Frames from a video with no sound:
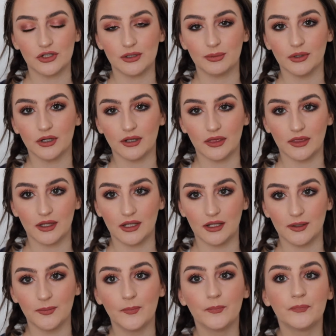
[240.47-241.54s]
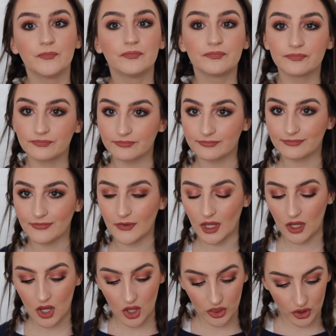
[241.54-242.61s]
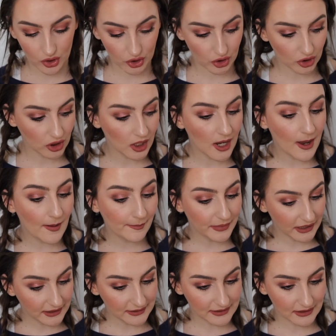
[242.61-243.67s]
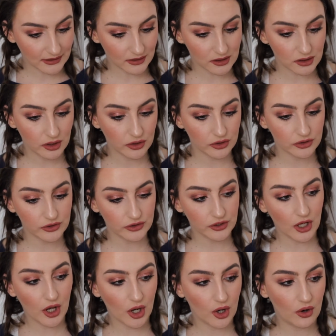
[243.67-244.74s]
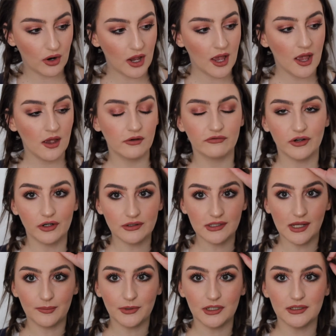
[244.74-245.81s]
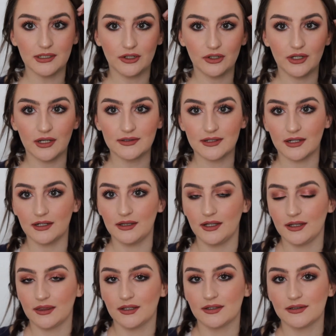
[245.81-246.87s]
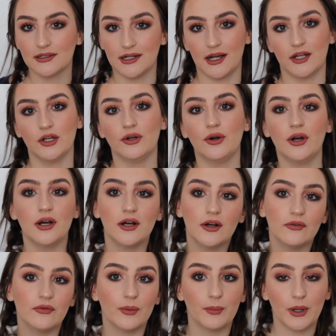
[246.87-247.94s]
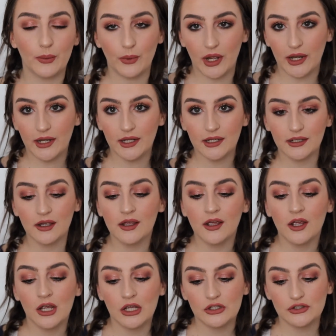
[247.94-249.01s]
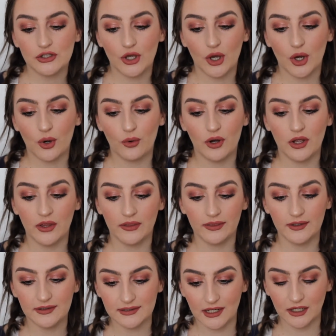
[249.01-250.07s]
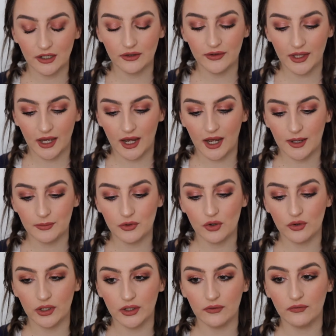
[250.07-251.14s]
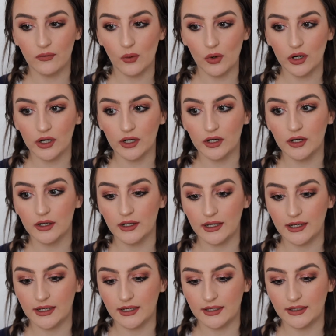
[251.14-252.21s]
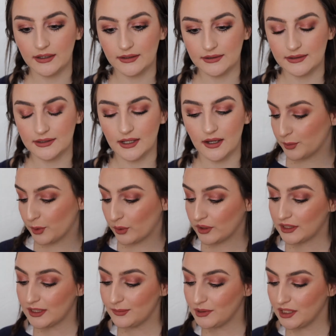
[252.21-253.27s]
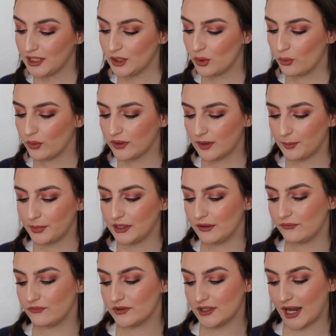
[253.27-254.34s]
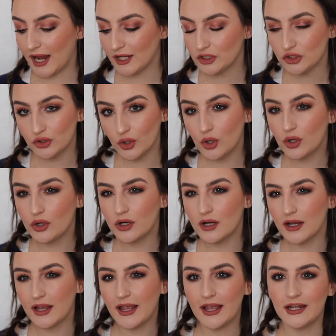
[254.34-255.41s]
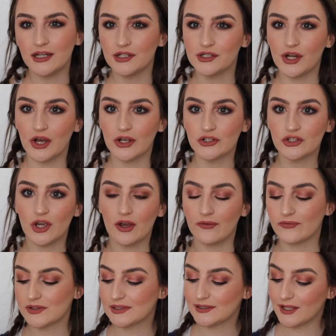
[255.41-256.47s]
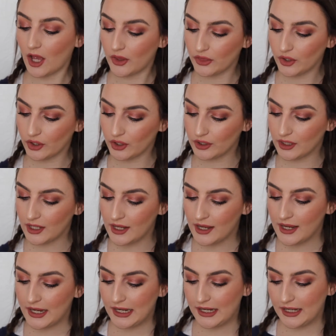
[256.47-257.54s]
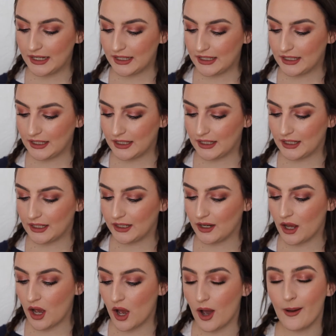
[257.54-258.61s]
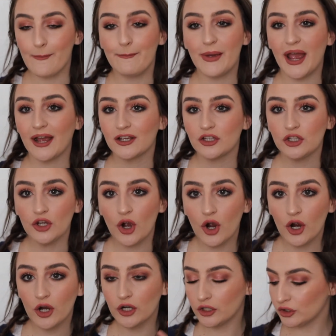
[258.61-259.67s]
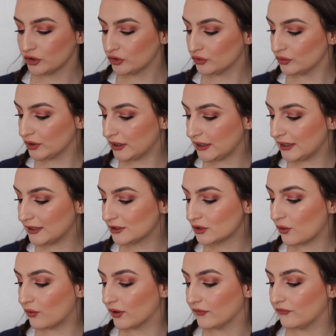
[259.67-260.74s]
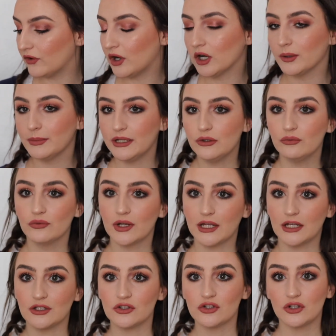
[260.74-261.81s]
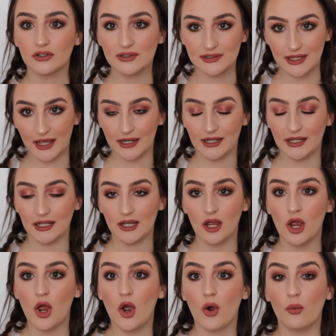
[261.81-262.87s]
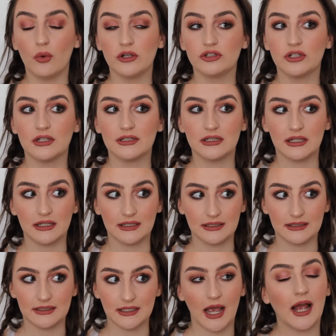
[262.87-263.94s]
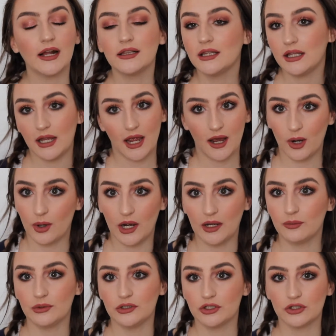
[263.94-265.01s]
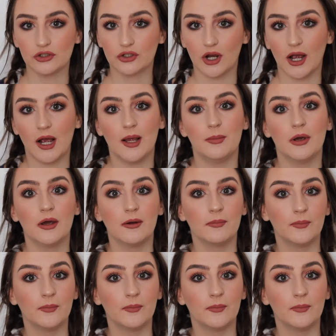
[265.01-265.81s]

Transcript: cheaper than other places. So first I'm going to tell you guys kind of like the style of my wedding. So the style that I'm going for is bohemian with a bit of natural and a touch of southern in a backyard, trees, or farm and ranch setting, which is exactly how I would describe